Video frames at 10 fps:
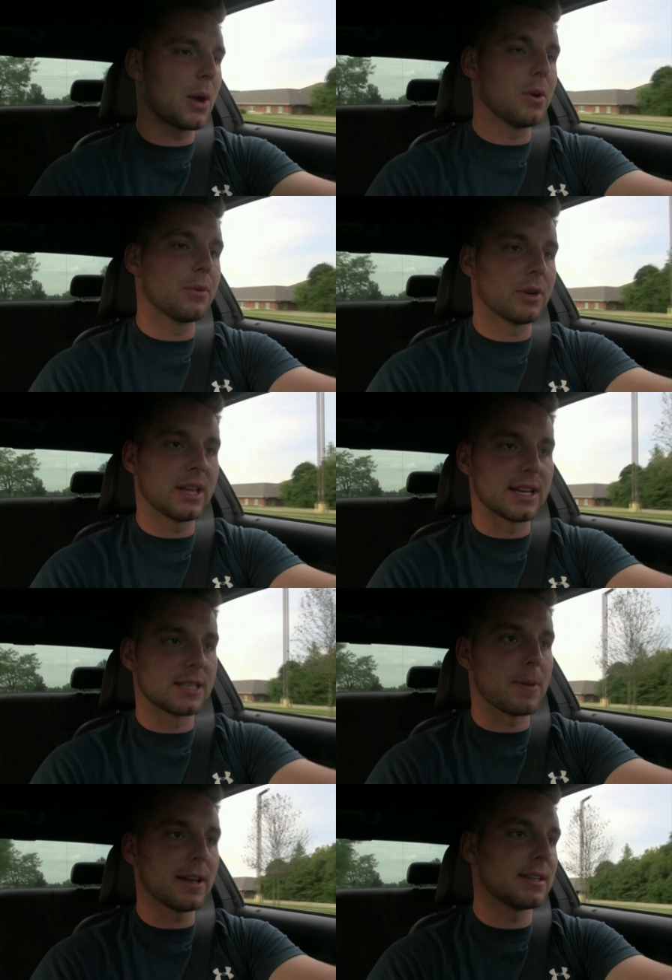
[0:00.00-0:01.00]
I wouldn't really
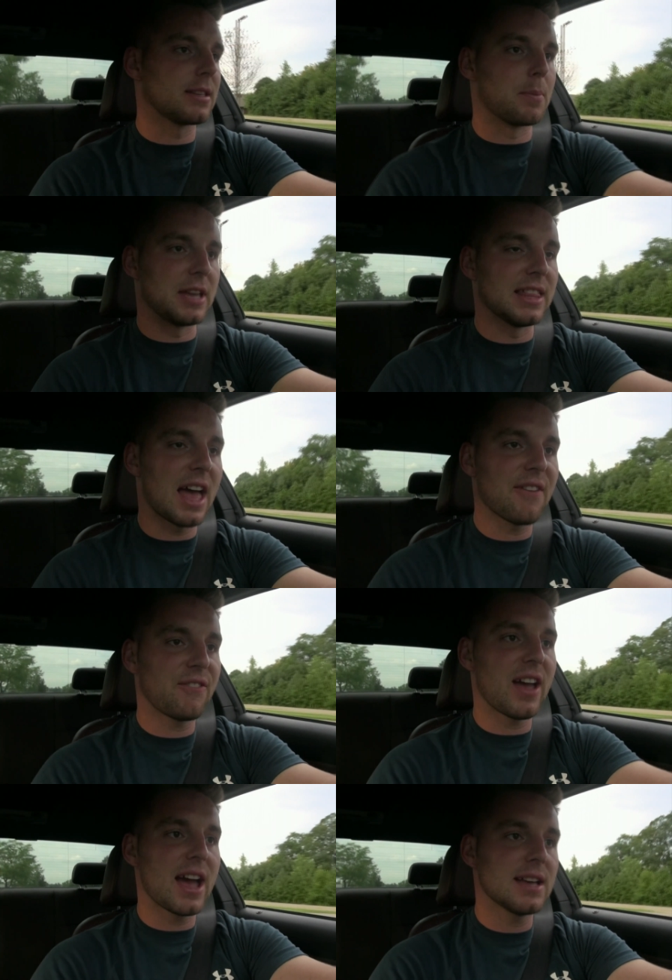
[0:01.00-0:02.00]
expect it to be that
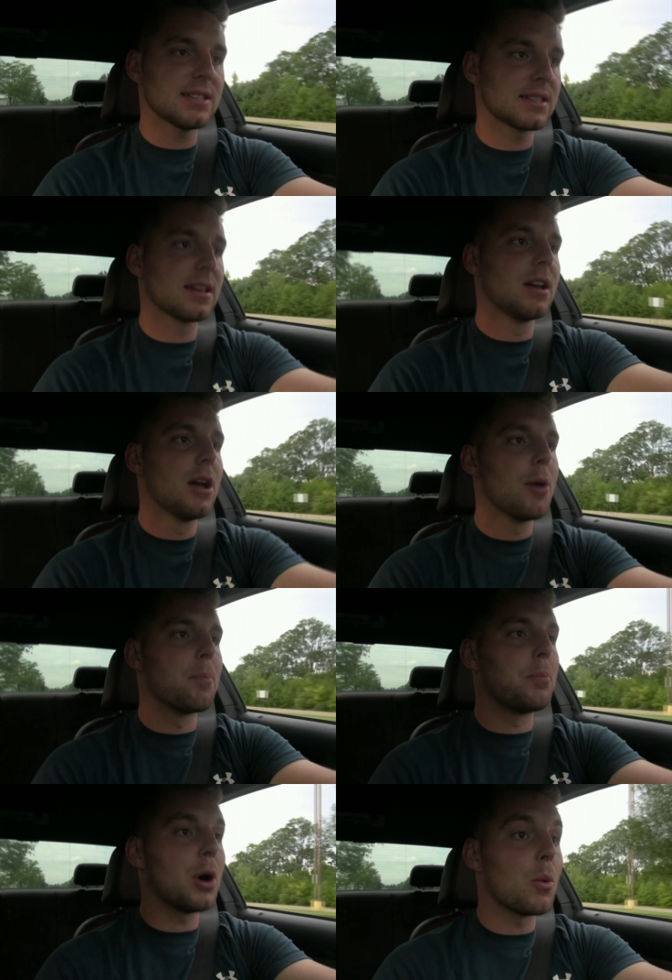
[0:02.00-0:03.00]
fast.
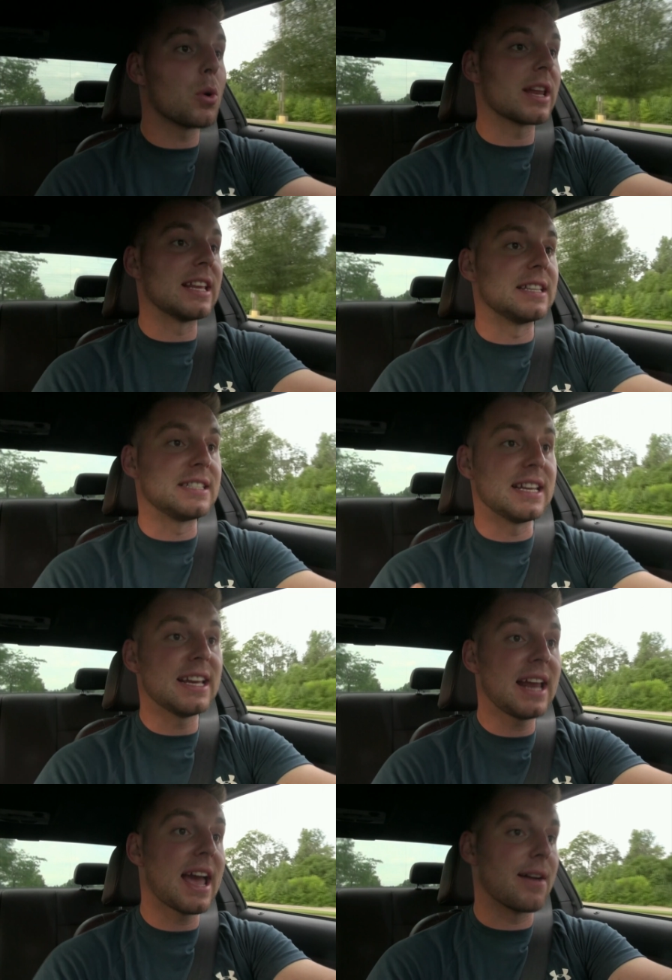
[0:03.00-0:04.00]
But what it
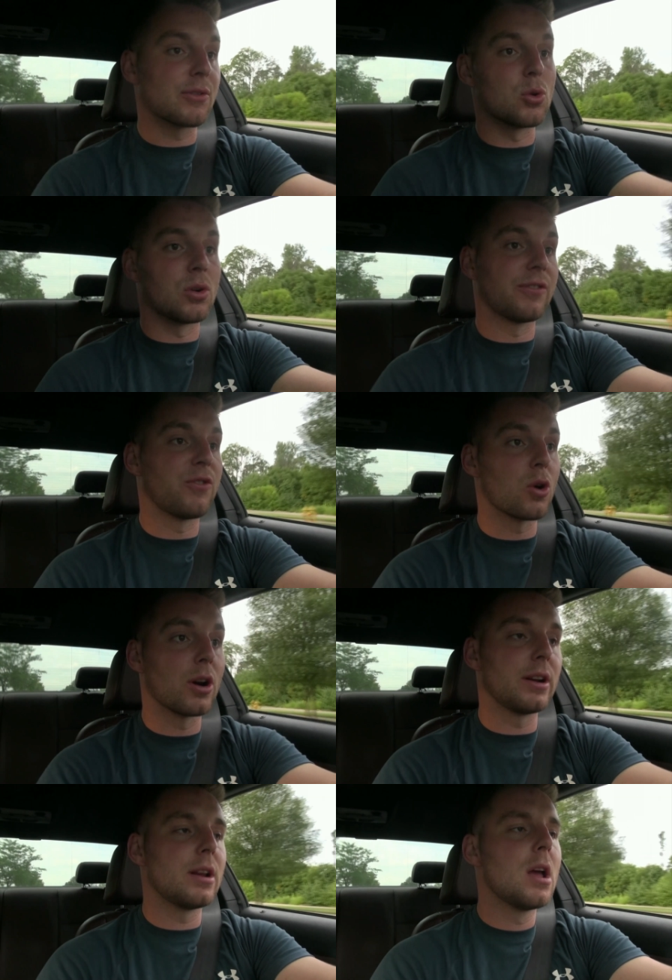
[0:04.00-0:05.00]
did have going
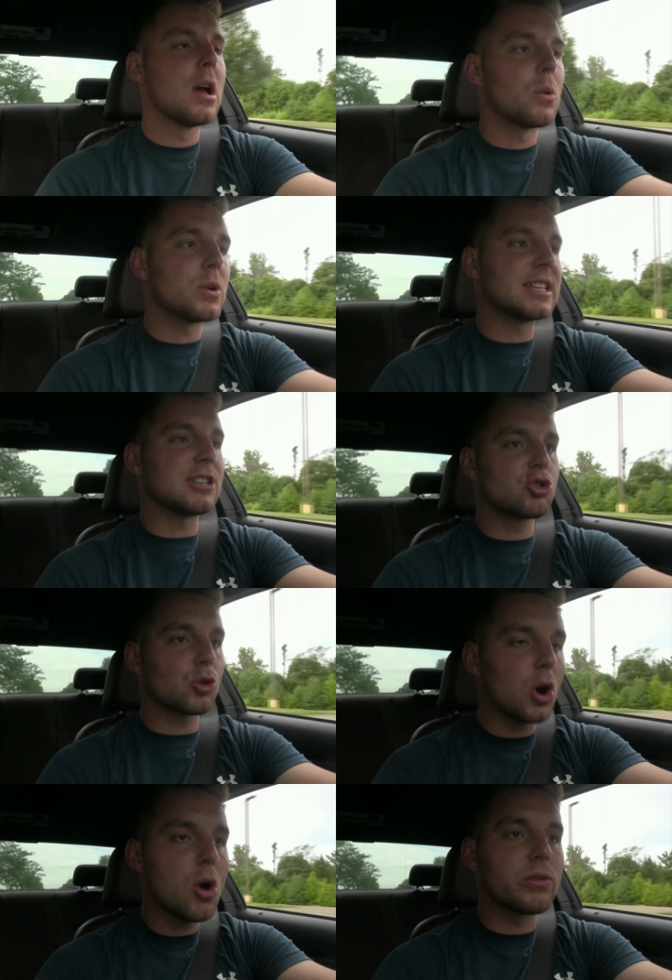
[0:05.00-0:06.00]
for it was it
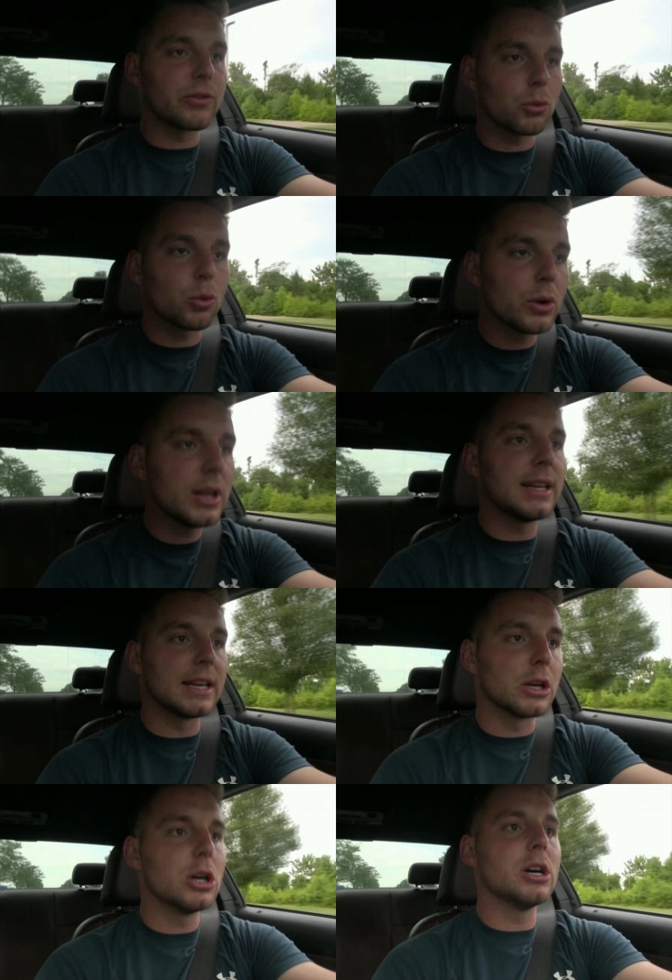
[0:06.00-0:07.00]
drove really
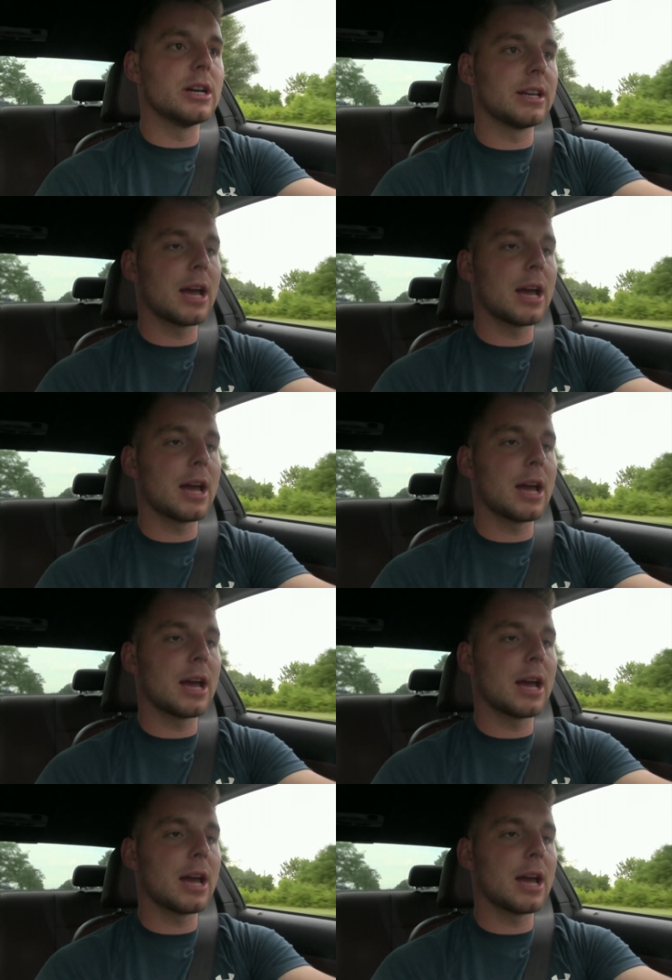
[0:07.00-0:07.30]
good.